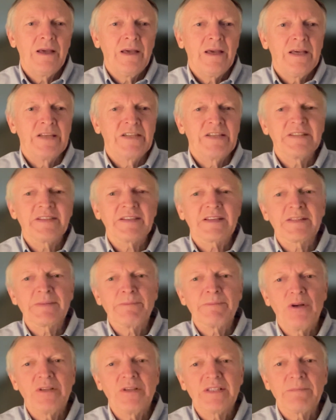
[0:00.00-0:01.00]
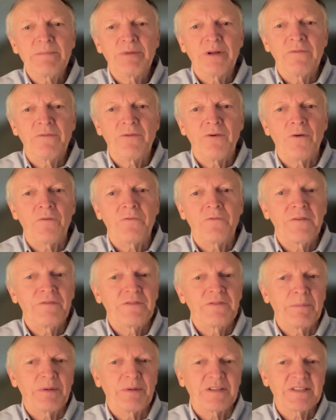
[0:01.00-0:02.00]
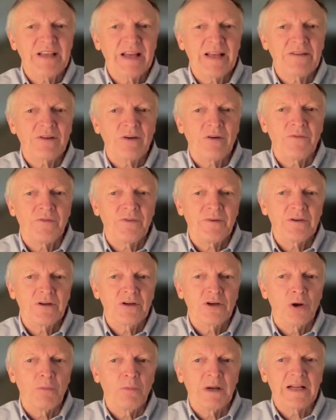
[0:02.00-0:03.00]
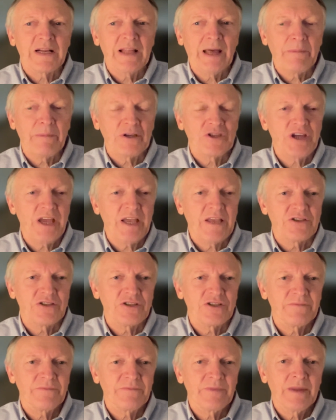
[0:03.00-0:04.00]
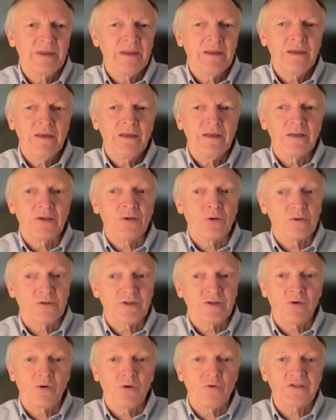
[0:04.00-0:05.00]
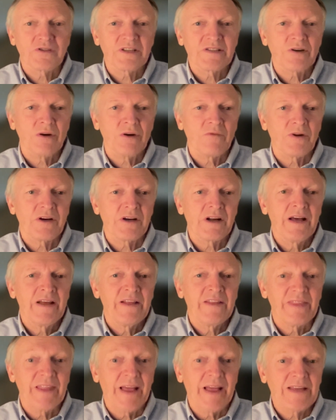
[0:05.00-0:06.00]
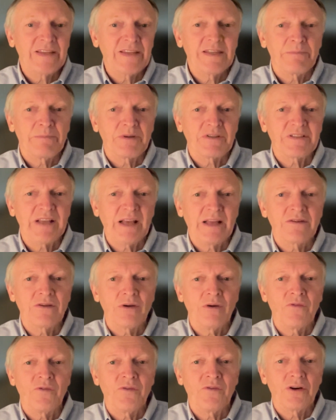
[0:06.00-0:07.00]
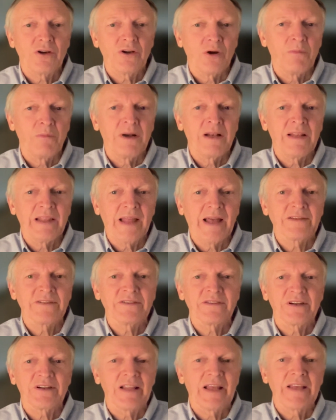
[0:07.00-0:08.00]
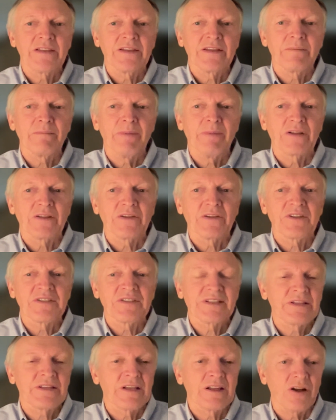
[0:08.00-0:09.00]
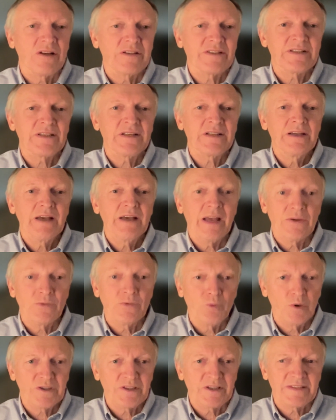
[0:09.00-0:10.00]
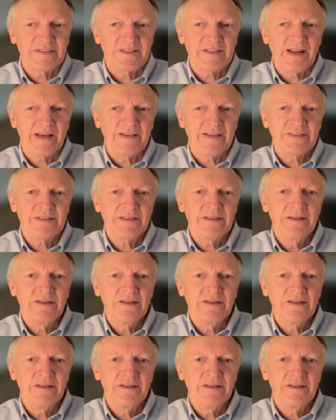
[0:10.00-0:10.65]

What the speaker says: It is responsible for 50% of global climate change. It also causes over 90% of global land-related biodiversity loss and water stress,